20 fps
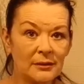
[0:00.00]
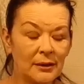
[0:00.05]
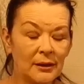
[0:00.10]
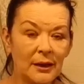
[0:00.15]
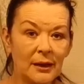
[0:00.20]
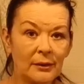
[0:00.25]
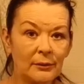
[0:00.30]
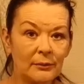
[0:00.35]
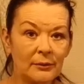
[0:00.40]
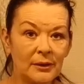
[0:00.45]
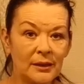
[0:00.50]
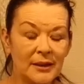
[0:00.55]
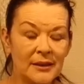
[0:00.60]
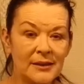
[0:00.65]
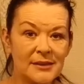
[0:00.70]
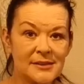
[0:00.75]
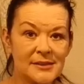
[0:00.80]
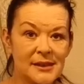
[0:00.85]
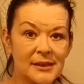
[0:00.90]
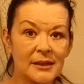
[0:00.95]
in
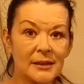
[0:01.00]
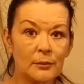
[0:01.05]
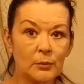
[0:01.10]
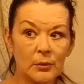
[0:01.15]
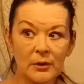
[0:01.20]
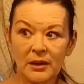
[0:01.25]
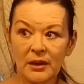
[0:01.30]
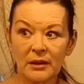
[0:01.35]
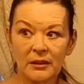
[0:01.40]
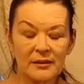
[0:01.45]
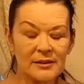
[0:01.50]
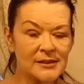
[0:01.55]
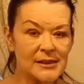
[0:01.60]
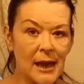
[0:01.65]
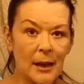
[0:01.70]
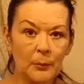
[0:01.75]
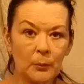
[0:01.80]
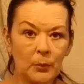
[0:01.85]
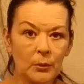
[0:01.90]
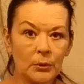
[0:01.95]
the sink with
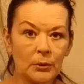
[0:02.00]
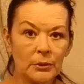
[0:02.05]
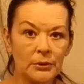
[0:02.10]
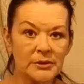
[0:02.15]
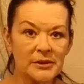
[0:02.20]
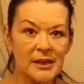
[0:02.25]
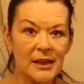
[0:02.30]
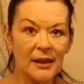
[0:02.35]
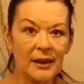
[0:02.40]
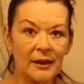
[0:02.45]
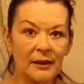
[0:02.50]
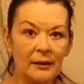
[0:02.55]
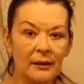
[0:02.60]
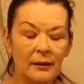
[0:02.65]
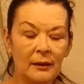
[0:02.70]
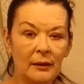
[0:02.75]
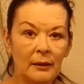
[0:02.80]
tap water,